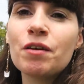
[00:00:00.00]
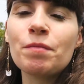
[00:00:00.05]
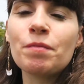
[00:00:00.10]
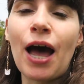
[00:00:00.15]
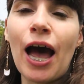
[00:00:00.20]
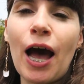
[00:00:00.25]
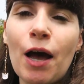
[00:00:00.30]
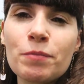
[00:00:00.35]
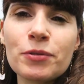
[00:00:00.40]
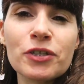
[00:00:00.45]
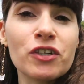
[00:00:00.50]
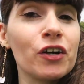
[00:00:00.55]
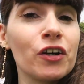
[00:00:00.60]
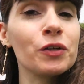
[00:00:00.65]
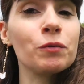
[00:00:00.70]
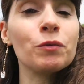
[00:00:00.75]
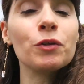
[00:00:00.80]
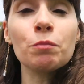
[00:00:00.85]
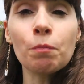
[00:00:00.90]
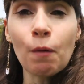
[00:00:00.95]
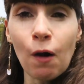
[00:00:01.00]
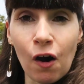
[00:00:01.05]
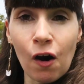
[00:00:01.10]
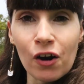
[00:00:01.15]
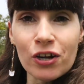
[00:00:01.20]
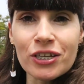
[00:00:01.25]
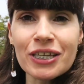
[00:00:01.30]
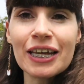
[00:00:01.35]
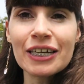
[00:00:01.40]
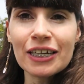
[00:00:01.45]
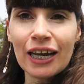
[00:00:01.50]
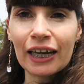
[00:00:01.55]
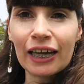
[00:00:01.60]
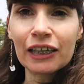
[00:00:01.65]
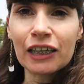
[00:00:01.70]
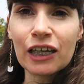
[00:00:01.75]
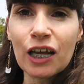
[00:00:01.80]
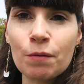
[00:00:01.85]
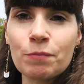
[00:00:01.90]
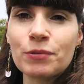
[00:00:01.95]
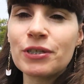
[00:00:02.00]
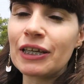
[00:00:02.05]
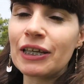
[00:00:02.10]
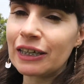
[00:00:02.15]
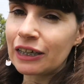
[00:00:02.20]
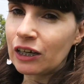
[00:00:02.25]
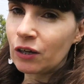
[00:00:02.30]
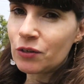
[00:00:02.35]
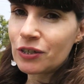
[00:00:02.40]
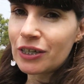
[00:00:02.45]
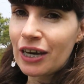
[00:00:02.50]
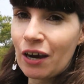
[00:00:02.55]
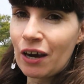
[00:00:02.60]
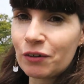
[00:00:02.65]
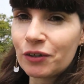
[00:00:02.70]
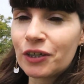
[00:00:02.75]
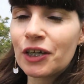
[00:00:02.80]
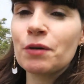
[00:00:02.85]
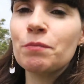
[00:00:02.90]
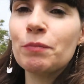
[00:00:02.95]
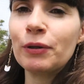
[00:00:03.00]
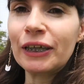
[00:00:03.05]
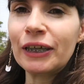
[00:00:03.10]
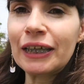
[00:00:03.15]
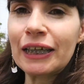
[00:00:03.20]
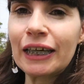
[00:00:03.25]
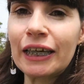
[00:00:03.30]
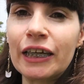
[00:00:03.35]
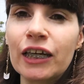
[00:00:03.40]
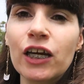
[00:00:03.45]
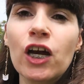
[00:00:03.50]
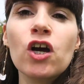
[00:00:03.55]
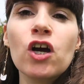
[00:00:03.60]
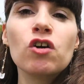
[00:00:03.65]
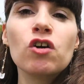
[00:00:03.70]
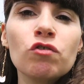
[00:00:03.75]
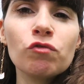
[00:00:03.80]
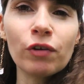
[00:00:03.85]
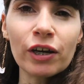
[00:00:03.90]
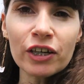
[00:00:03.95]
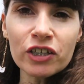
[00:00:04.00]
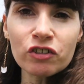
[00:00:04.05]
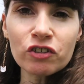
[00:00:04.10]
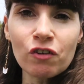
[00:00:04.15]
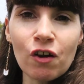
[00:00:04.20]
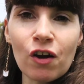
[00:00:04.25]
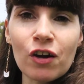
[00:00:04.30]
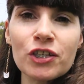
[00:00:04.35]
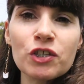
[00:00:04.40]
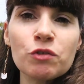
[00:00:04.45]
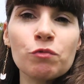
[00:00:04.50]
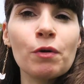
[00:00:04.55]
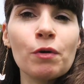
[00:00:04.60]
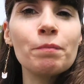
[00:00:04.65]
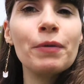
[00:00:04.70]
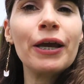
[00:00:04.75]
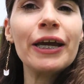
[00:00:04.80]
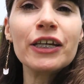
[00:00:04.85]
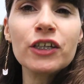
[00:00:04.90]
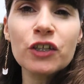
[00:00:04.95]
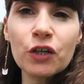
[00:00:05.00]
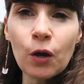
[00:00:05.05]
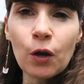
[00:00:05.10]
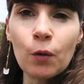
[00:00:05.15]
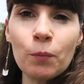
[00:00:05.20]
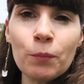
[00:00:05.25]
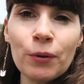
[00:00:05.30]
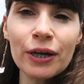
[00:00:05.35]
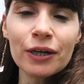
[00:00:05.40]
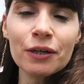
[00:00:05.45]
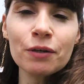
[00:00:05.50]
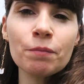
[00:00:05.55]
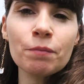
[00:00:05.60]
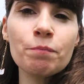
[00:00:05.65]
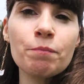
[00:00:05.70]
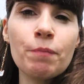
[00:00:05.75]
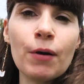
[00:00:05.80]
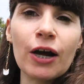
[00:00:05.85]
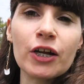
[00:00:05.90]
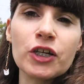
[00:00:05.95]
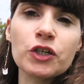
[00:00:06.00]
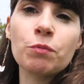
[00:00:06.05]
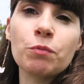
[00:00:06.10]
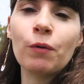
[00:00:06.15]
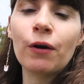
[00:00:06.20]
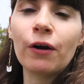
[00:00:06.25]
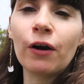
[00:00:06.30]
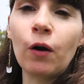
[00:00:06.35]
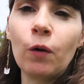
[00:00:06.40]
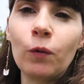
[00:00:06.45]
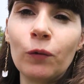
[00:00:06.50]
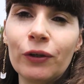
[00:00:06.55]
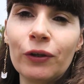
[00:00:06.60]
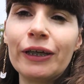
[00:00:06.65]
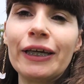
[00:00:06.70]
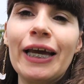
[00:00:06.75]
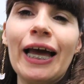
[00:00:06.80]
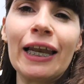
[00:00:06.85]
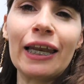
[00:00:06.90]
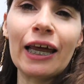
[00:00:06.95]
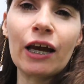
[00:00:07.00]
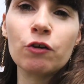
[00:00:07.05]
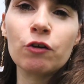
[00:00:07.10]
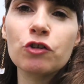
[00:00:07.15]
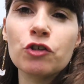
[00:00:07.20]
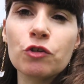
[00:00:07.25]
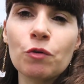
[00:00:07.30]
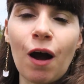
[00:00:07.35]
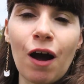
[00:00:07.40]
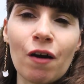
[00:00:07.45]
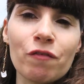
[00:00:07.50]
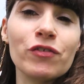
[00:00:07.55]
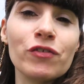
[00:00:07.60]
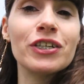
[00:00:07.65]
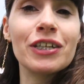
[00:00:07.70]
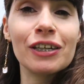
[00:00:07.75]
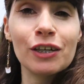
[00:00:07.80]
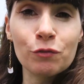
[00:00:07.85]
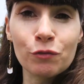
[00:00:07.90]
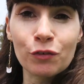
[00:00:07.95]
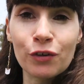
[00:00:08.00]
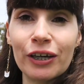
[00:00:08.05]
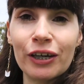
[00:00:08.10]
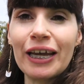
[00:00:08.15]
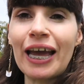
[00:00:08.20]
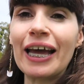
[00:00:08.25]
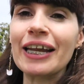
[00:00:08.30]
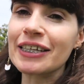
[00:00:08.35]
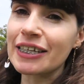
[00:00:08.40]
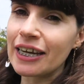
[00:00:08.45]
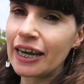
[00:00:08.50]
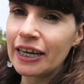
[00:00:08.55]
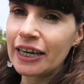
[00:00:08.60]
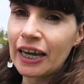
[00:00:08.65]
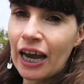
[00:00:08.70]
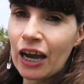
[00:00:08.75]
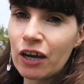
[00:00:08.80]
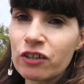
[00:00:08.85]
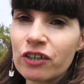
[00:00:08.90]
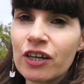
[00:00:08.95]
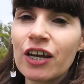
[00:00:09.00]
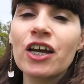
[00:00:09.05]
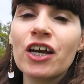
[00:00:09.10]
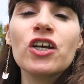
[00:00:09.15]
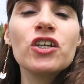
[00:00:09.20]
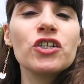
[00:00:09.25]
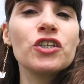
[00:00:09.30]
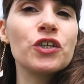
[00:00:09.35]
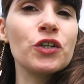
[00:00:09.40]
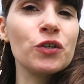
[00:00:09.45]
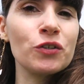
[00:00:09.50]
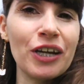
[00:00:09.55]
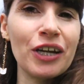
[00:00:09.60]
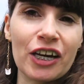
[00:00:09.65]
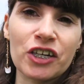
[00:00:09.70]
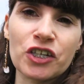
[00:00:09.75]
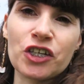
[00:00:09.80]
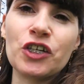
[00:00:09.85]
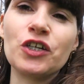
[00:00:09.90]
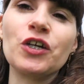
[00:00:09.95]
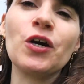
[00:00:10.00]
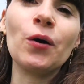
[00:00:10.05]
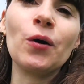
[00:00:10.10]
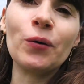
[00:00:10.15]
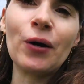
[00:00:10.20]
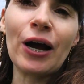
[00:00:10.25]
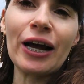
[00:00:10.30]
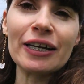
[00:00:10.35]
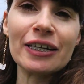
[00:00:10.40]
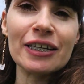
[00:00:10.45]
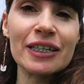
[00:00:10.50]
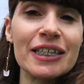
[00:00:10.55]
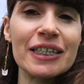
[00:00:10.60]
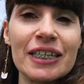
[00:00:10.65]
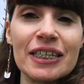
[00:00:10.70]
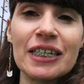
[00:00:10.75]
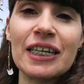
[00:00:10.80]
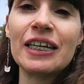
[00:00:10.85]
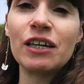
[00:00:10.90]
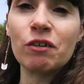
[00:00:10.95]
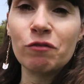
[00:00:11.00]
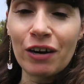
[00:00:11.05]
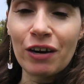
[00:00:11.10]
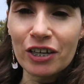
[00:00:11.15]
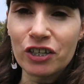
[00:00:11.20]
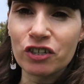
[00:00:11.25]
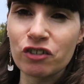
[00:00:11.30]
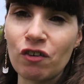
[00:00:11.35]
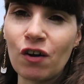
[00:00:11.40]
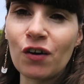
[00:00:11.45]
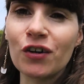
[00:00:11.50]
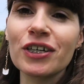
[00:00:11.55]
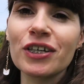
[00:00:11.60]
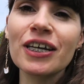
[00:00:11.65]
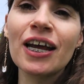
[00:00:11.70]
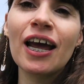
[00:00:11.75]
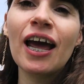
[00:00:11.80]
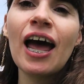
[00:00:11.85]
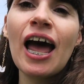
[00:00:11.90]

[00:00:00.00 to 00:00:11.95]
Uh, starting with bars and nightclubs, they closed down completely. Restaurants remained open, but were only allowed to offer delivery and takeout, so you couldn't actually go and sit in a restaurant.